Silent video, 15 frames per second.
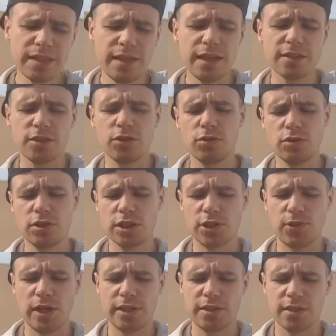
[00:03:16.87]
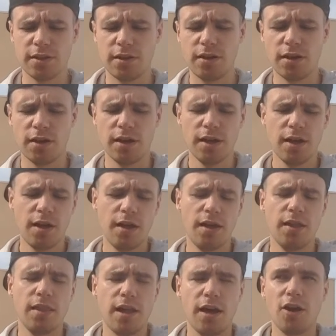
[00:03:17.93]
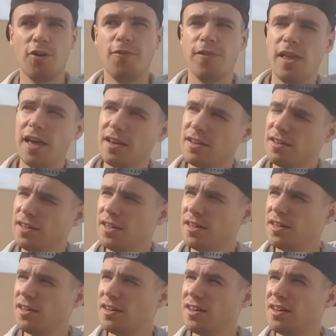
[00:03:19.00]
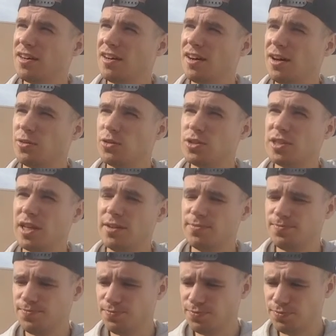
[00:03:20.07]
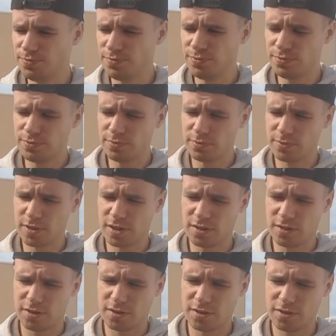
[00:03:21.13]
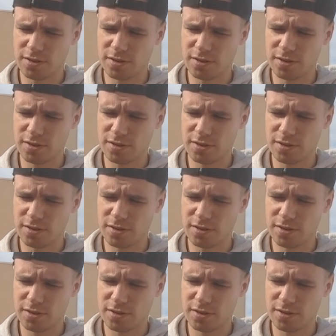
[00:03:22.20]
Yes, you could create a lot of like how to say, a